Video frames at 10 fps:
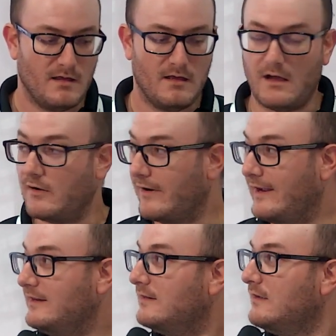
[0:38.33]
All
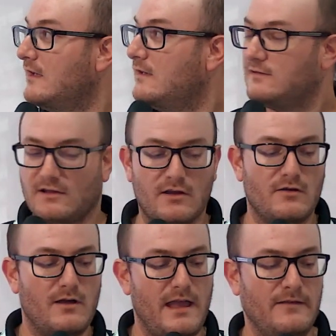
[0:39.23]
right.
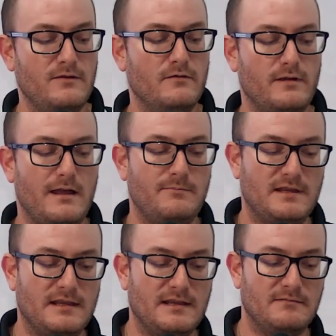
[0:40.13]
So AV over
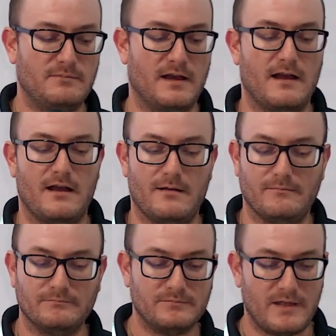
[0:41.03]
IP
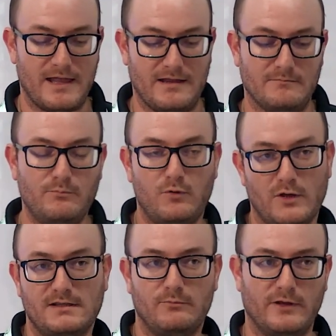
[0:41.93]
and
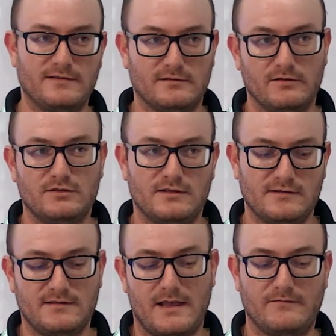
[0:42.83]
point-to-point
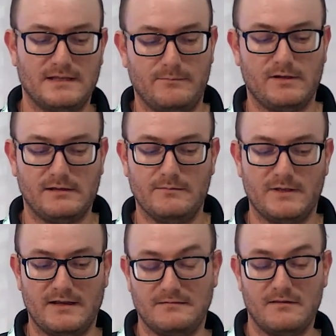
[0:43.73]
solutions have typically
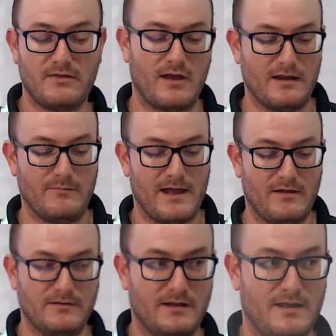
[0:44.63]
been thought
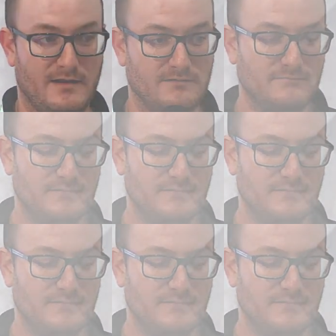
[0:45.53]
about on,